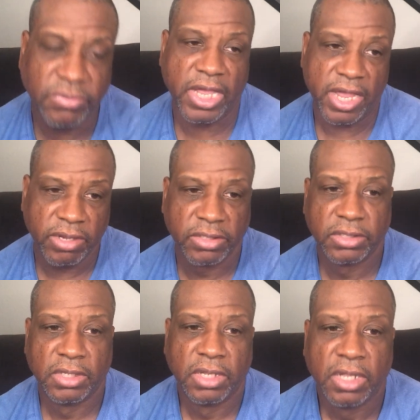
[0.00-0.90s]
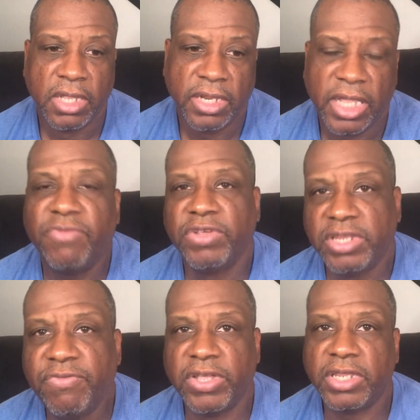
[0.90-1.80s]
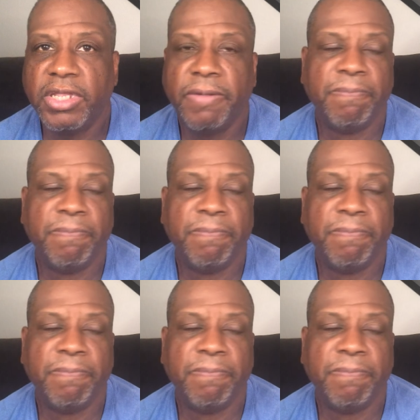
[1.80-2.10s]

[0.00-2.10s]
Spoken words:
Okay, that's 50-50.